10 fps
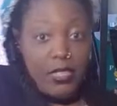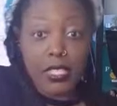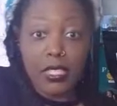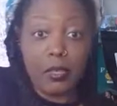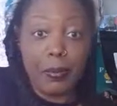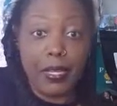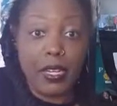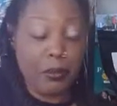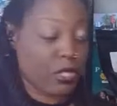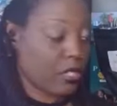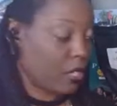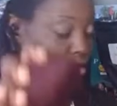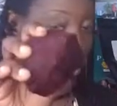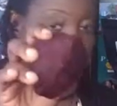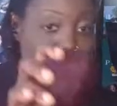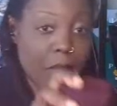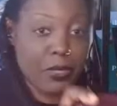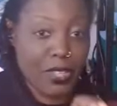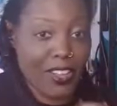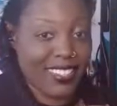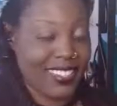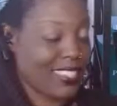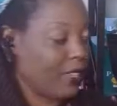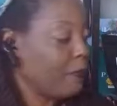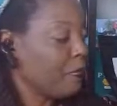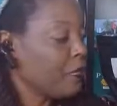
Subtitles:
this is the beet. I'm just gonna chop it up so y'all can see.